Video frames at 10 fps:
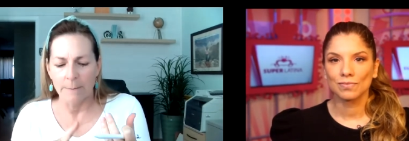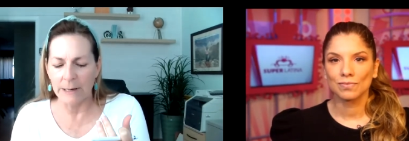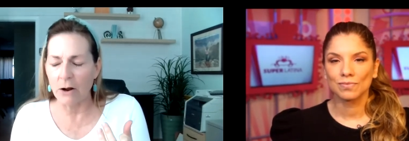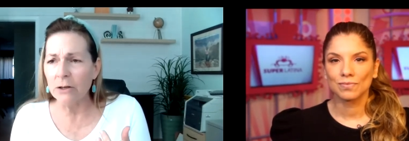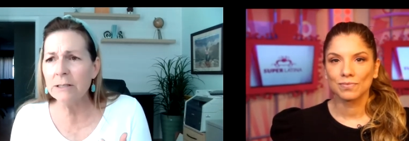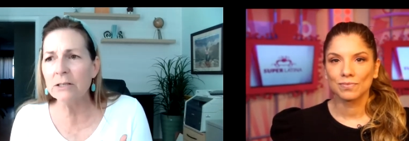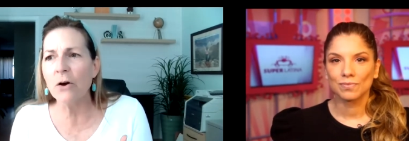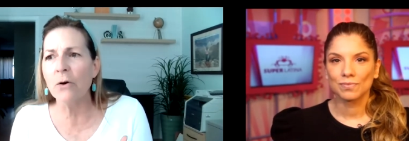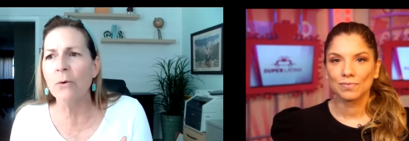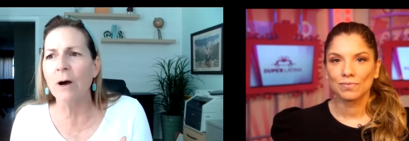Speaker 1: but
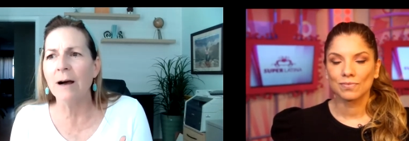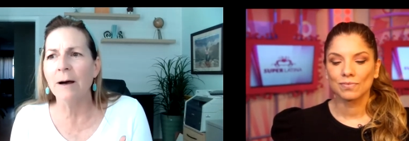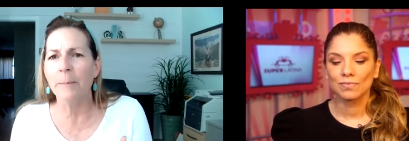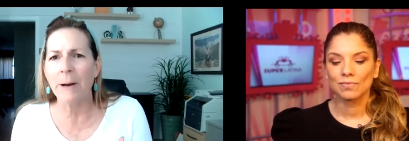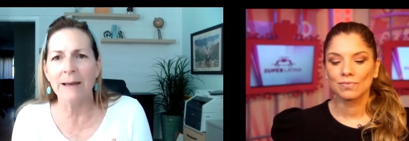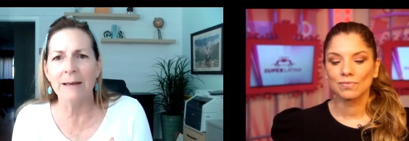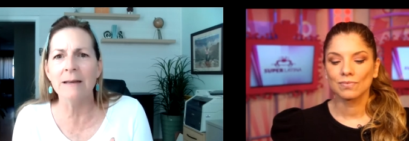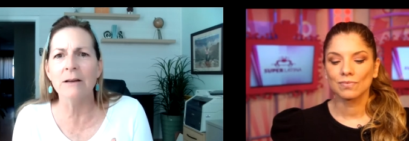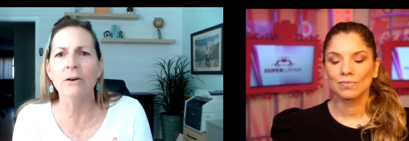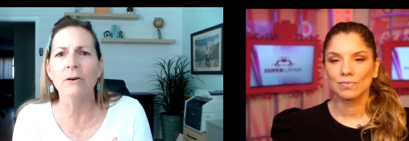also a
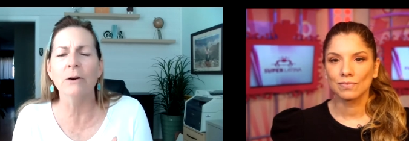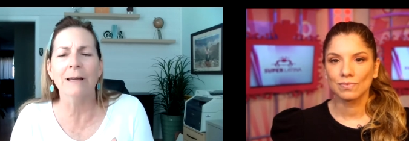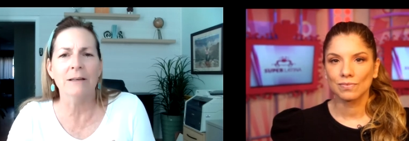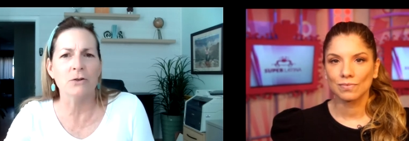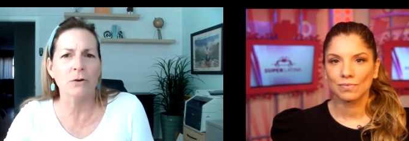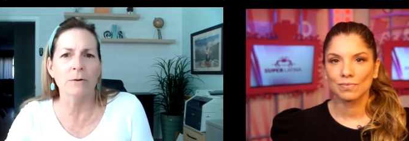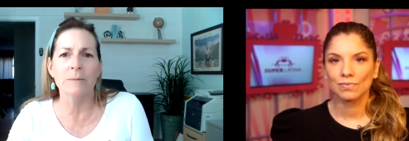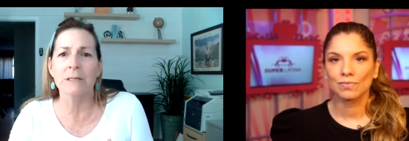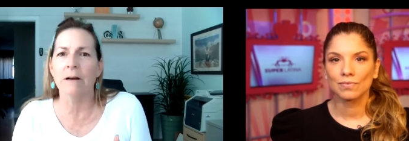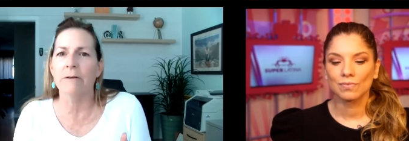pioneer in
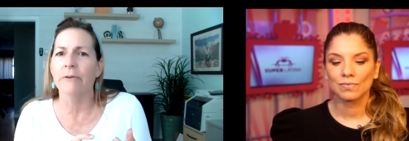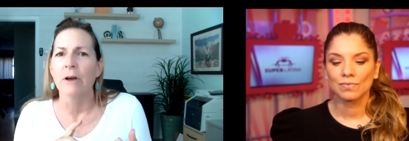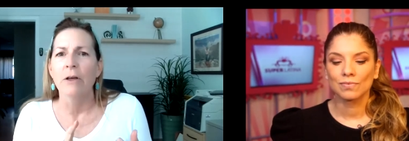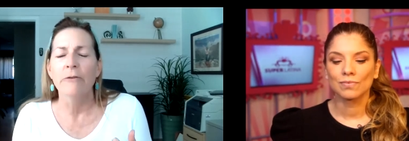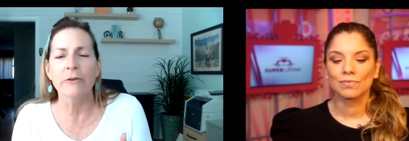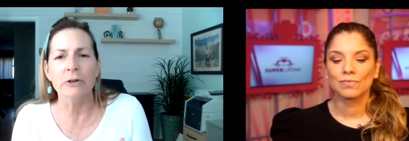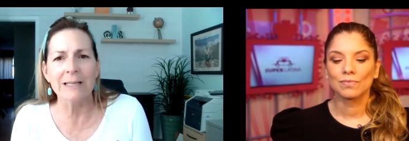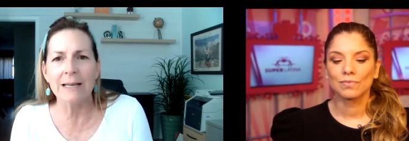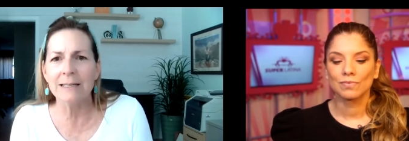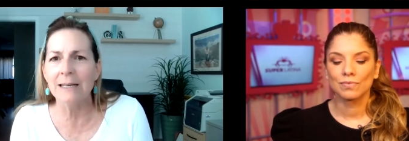terms of
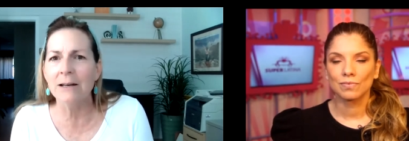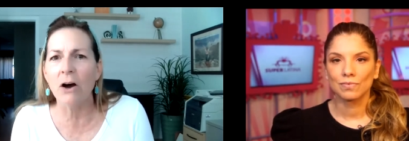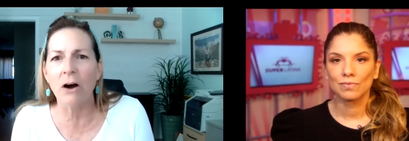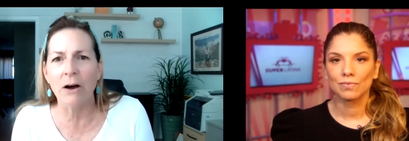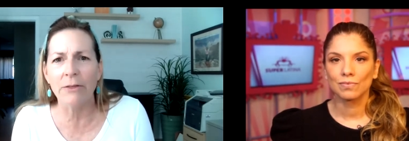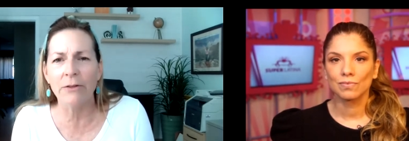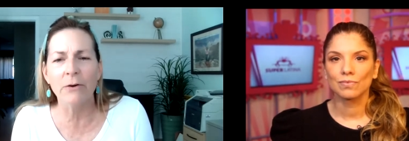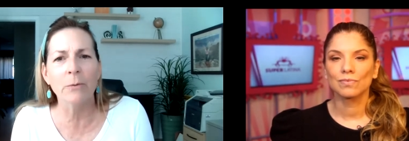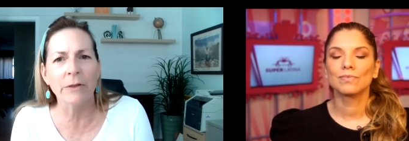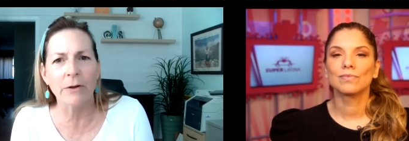first Latina
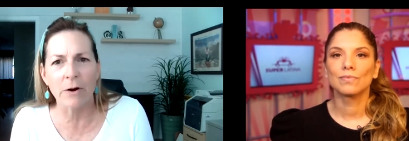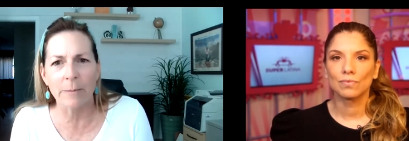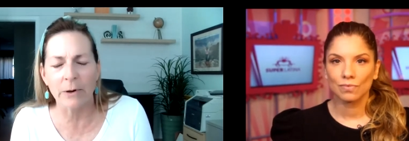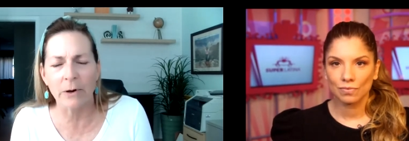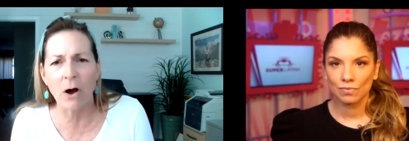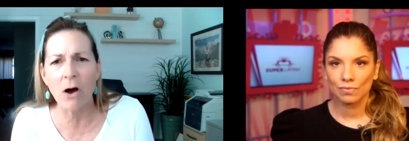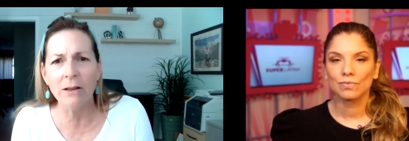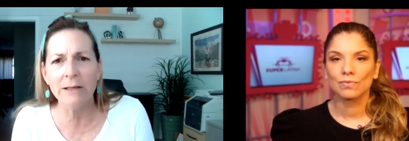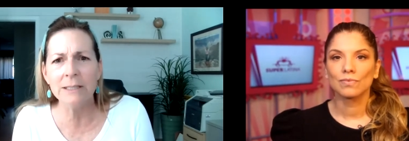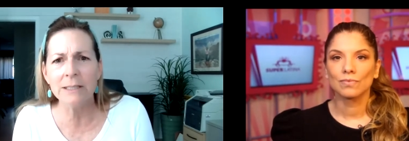author with
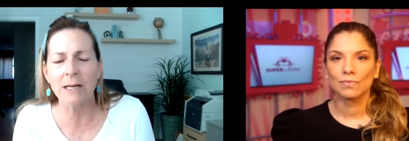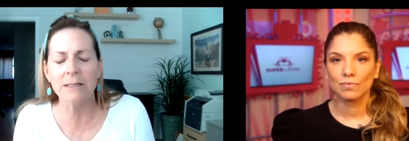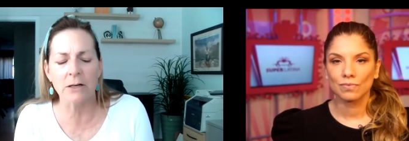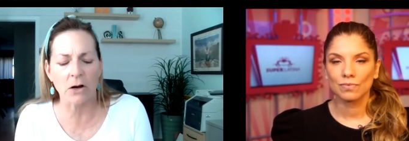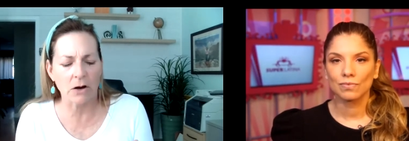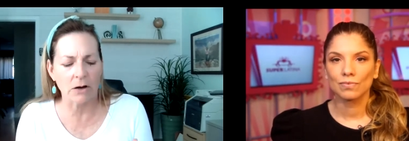HarperCollins, signed to